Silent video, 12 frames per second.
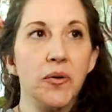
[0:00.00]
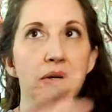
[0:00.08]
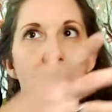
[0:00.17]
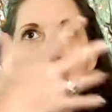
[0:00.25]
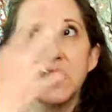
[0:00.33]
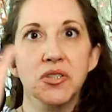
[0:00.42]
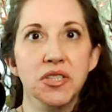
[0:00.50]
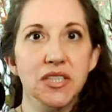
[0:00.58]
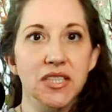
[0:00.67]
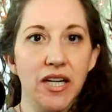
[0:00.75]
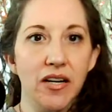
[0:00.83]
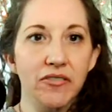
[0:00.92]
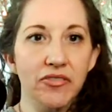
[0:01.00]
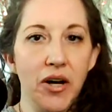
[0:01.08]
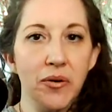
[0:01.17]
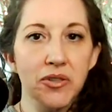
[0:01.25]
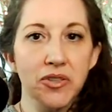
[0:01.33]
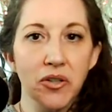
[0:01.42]
And as you can see, I have
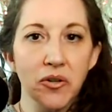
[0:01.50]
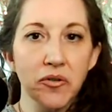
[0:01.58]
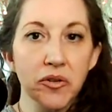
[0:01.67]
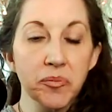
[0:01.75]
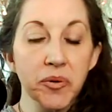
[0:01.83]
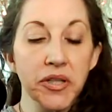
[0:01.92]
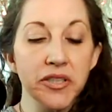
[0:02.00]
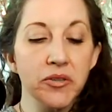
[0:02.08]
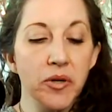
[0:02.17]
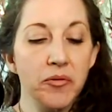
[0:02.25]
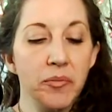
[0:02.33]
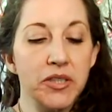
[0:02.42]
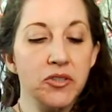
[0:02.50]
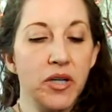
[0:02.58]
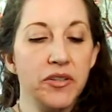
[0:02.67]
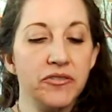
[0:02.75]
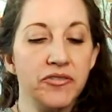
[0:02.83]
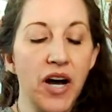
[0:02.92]
flowers all over the place. So I have my
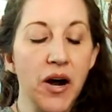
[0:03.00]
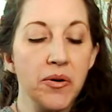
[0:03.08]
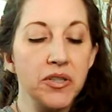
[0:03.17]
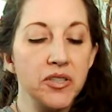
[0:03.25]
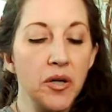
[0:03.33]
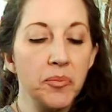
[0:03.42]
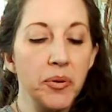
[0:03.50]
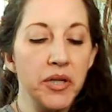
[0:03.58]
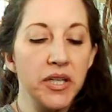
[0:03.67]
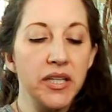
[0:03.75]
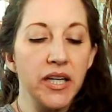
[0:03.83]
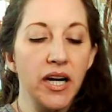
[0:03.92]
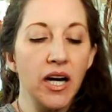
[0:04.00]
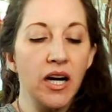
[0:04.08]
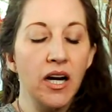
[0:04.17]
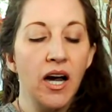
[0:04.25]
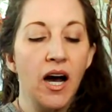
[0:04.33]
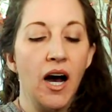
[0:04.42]
dried flowers all put in
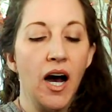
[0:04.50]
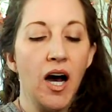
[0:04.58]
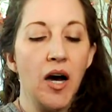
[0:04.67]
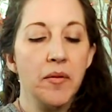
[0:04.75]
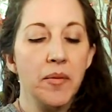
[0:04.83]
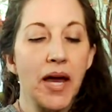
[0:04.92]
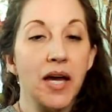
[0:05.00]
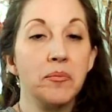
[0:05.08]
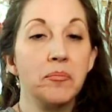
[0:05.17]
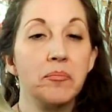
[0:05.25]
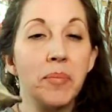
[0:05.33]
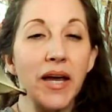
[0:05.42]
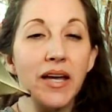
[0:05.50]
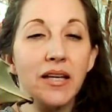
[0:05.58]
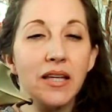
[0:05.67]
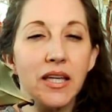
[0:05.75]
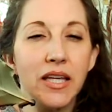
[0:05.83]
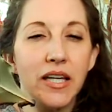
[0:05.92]
there um, and bay
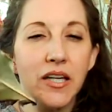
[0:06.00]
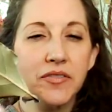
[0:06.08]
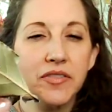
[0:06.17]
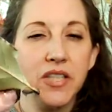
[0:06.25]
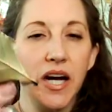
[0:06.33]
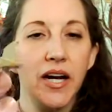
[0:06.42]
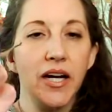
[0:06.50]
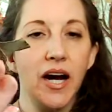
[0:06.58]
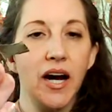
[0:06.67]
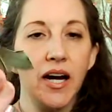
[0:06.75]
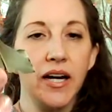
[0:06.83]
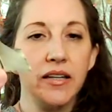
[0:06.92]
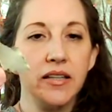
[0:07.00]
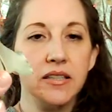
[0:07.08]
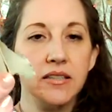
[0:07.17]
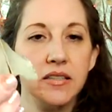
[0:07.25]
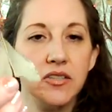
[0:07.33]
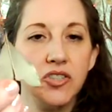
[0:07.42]
leaves. I highly
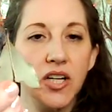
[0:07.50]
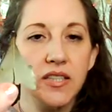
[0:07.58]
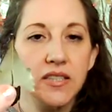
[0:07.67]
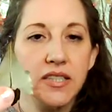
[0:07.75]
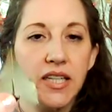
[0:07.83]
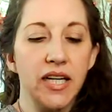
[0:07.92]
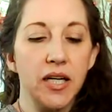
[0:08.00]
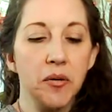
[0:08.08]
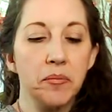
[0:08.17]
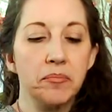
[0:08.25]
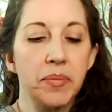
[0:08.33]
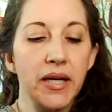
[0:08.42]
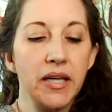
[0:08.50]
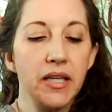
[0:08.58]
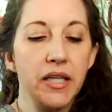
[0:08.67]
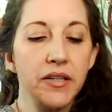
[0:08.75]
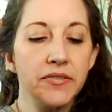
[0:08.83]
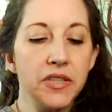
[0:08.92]
suggest getting bay
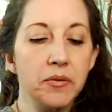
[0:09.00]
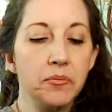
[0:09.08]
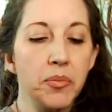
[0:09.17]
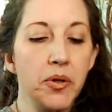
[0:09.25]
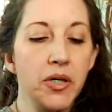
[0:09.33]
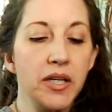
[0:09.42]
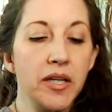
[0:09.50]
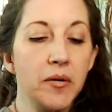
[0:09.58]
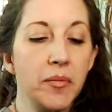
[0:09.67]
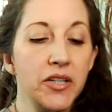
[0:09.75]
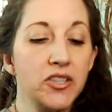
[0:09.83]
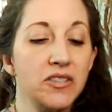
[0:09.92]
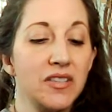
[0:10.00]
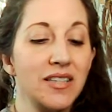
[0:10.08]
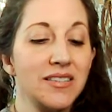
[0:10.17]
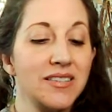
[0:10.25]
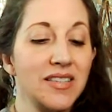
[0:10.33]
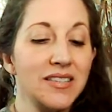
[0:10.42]
leaves and burning them. I just
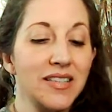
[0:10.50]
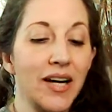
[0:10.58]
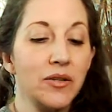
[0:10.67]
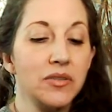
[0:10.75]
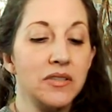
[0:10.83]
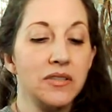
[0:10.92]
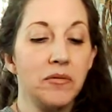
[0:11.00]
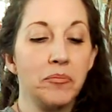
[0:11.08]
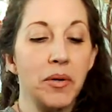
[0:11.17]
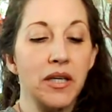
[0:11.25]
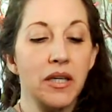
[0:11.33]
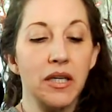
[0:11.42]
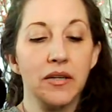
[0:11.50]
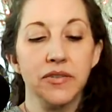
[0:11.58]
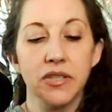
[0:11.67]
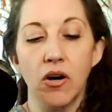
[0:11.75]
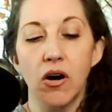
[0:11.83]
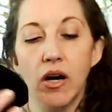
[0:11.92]
got six ounces of bay
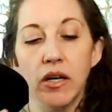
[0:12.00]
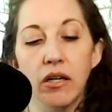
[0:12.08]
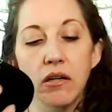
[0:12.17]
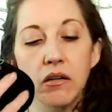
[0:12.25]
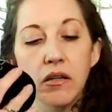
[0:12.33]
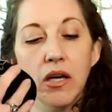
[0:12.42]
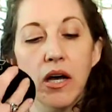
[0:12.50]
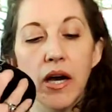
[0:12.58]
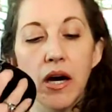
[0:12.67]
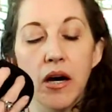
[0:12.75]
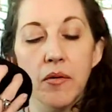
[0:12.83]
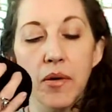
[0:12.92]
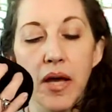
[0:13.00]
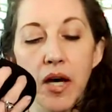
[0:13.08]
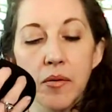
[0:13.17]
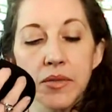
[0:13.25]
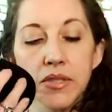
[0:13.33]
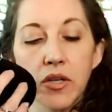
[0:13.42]
leaves on um,
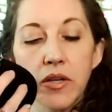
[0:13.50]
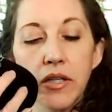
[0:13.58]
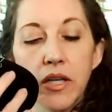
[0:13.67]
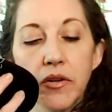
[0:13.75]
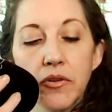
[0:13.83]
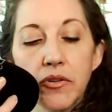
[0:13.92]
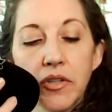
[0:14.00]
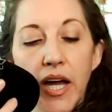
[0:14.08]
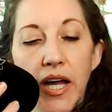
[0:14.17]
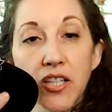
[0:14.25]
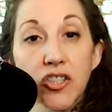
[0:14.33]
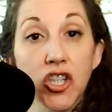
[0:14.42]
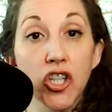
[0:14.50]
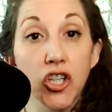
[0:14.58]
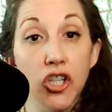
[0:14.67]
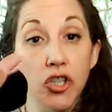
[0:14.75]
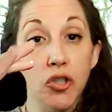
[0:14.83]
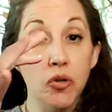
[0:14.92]
Amazon the other day. It's a
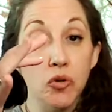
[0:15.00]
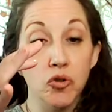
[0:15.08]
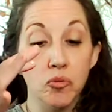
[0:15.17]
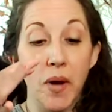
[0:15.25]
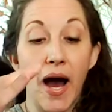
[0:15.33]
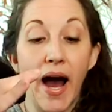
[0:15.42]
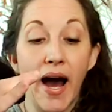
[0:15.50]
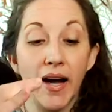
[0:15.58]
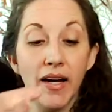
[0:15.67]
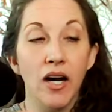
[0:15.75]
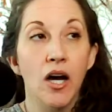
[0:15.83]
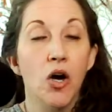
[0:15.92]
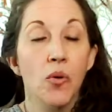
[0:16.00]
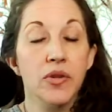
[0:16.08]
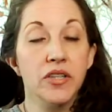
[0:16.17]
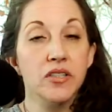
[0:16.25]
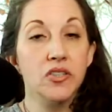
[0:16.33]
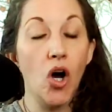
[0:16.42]
huge bag with
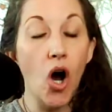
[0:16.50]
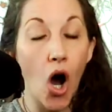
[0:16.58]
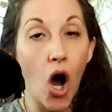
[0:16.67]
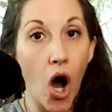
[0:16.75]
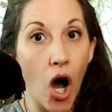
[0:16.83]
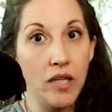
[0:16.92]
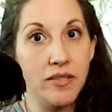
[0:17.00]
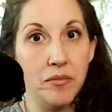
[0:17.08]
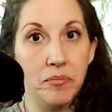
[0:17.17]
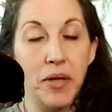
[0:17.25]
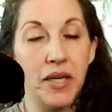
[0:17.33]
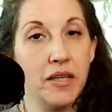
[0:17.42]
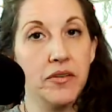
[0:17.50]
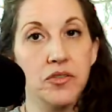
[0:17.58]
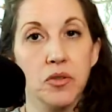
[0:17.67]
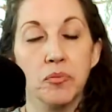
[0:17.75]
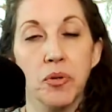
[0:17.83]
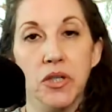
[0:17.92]
these awesome bay
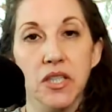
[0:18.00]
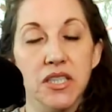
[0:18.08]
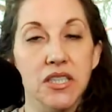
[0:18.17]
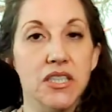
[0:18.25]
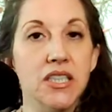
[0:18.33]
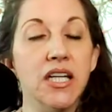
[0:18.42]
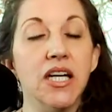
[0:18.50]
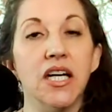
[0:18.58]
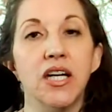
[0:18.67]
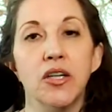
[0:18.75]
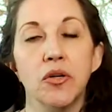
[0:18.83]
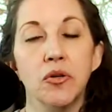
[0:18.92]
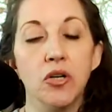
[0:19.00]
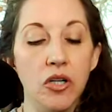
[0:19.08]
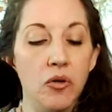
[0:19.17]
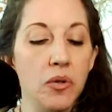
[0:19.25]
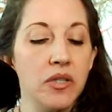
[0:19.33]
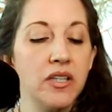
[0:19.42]
leaves. You put it in tea, you
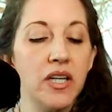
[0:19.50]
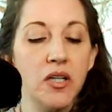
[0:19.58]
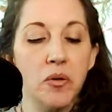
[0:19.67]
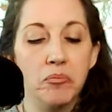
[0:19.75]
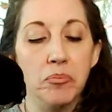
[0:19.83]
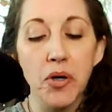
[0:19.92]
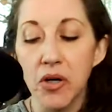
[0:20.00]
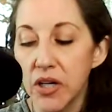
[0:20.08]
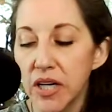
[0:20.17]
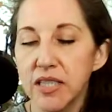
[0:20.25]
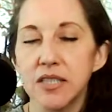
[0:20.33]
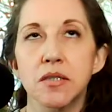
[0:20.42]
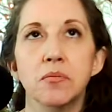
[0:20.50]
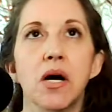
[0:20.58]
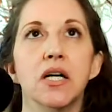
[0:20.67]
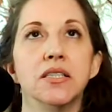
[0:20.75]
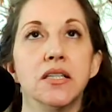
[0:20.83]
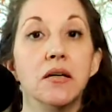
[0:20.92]
cook with it, you burn it,
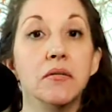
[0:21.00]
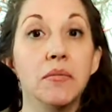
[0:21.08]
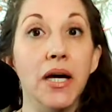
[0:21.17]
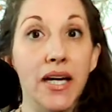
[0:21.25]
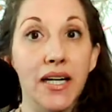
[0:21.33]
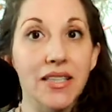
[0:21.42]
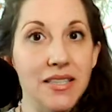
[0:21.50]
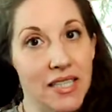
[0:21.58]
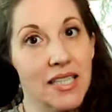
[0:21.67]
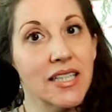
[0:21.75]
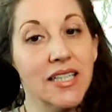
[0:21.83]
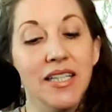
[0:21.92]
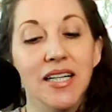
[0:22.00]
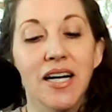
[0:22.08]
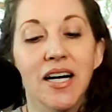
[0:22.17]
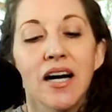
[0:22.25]
smells amazing.